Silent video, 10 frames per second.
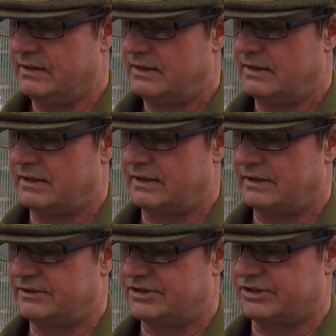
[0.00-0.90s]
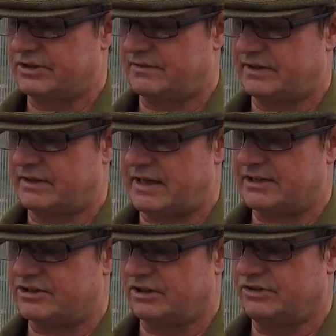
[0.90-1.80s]
It says I've an
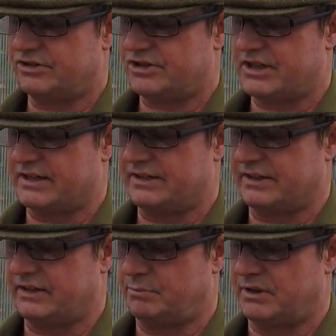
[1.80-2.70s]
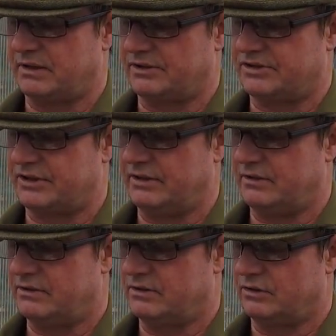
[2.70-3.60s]
excellent standing ability
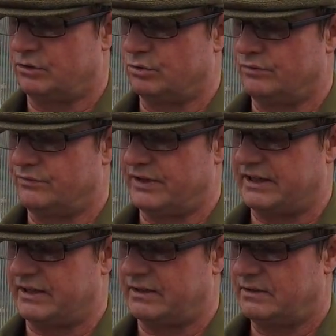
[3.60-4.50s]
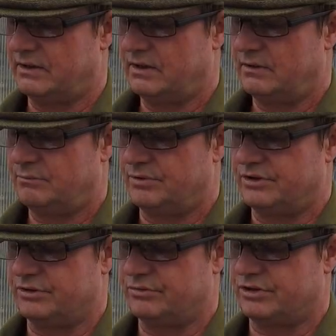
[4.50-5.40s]
and good vigour,
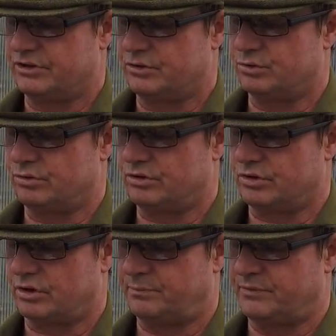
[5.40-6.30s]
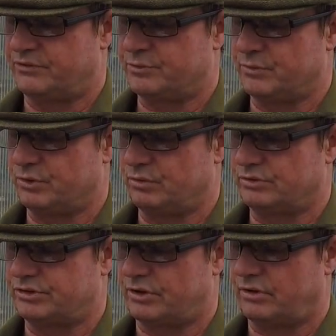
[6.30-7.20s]
produce a good crop of small
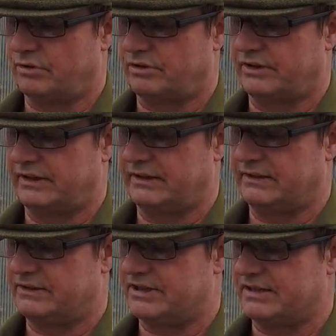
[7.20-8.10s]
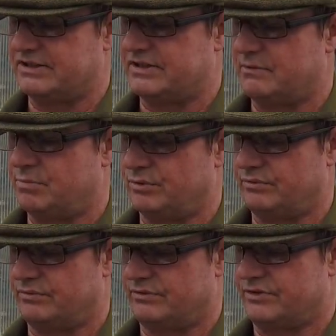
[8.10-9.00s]
dark green tasty
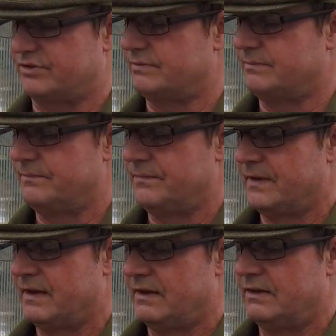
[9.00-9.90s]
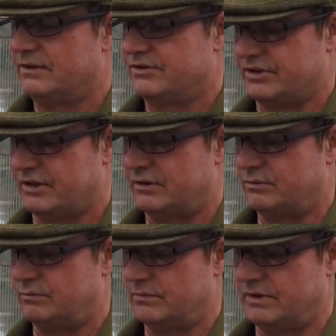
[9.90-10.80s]
buttons.
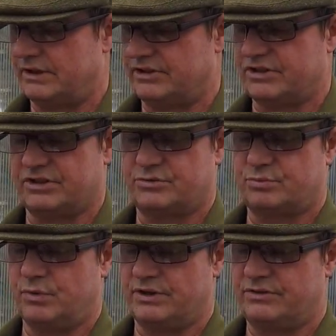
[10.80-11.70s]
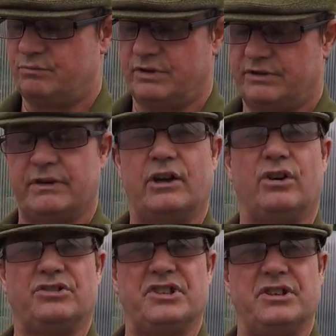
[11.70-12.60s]
So, and it says with
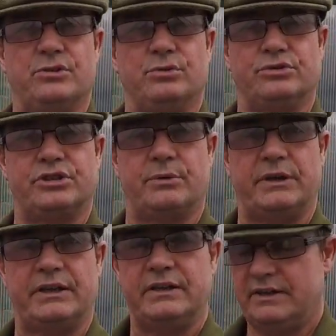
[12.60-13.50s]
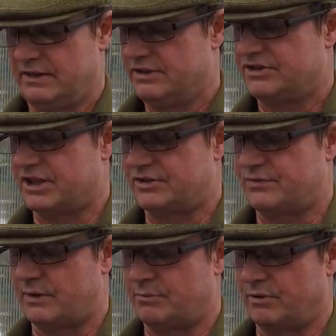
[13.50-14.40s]
regards indoor sowing, says
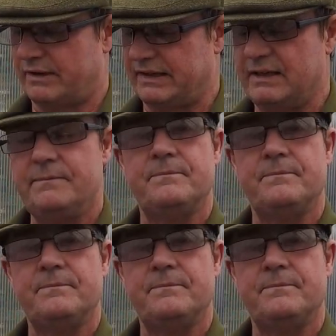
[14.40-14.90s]
February.